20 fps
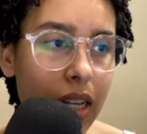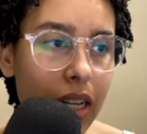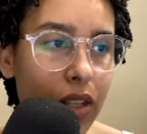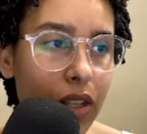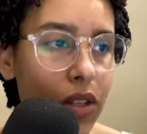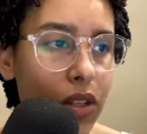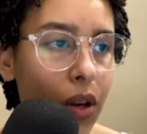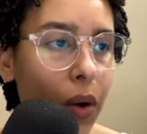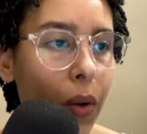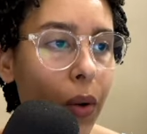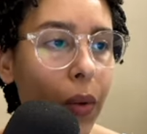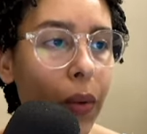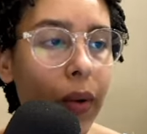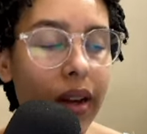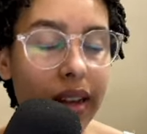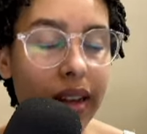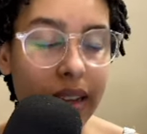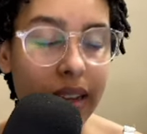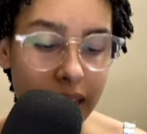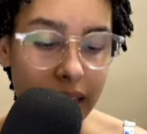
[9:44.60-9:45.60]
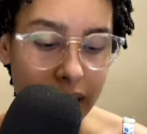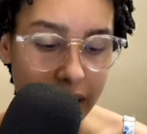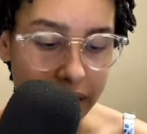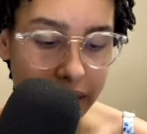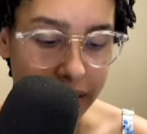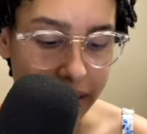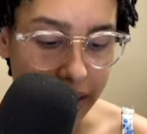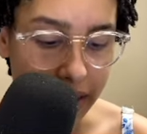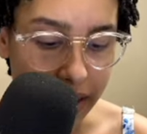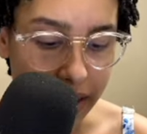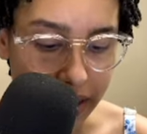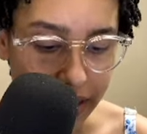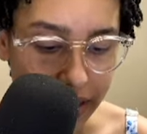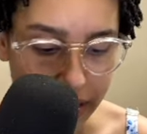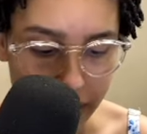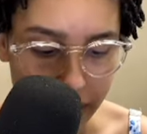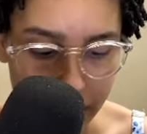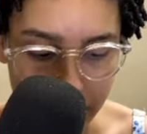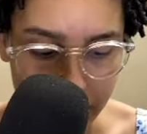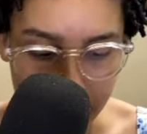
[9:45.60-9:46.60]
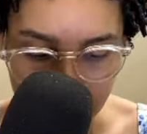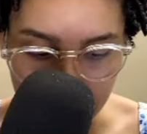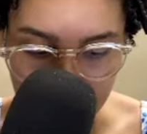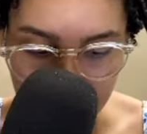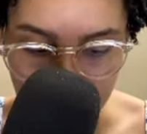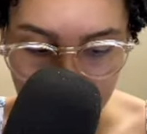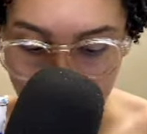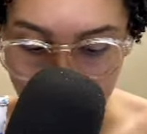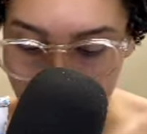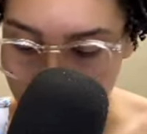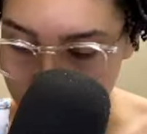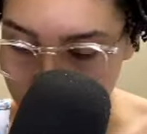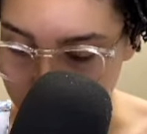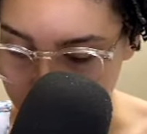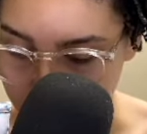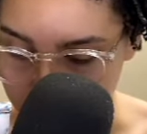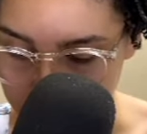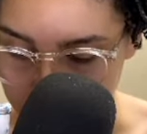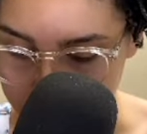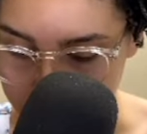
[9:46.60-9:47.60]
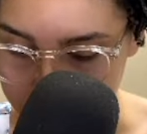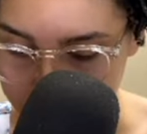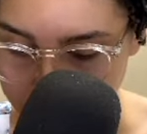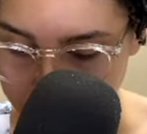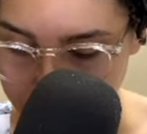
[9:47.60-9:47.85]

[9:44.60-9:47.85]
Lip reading: So the fourth one